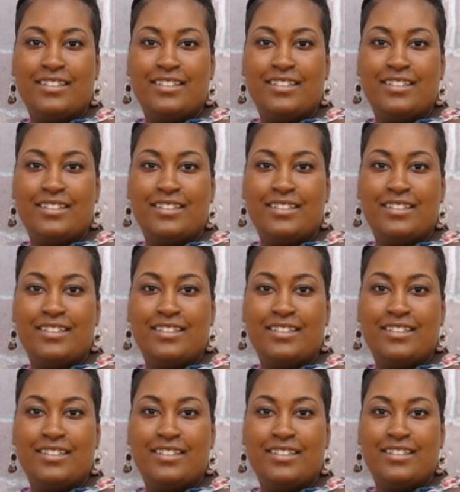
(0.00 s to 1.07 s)

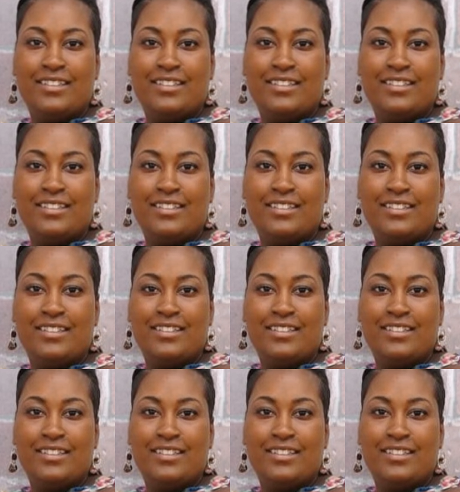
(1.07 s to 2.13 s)

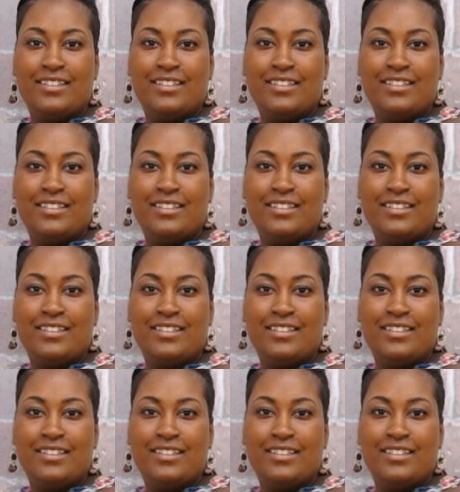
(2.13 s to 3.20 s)

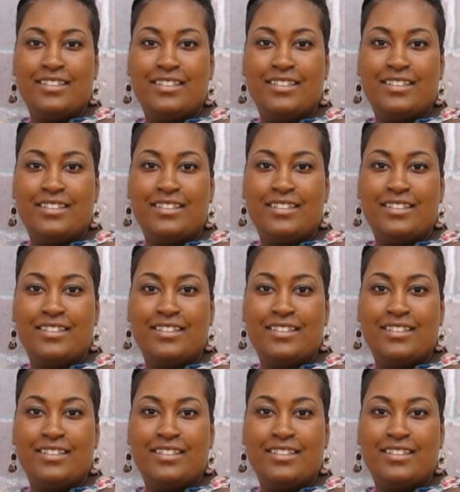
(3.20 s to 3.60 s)
(no lip movement)